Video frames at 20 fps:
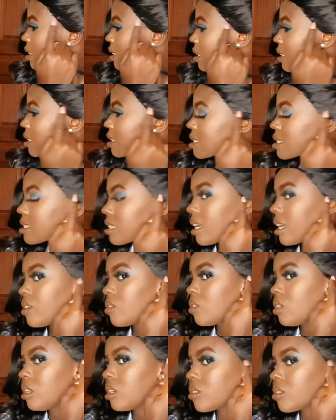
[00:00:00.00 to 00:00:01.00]
this i
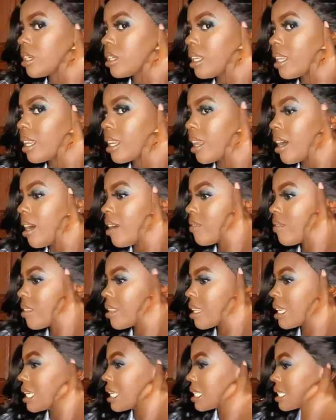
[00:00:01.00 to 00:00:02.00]
really really love
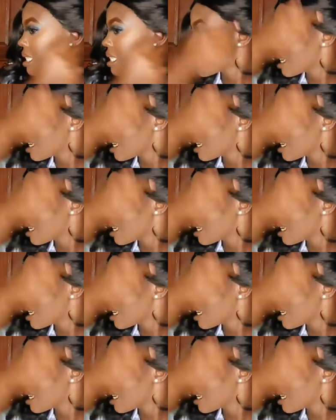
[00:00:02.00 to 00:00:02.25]
this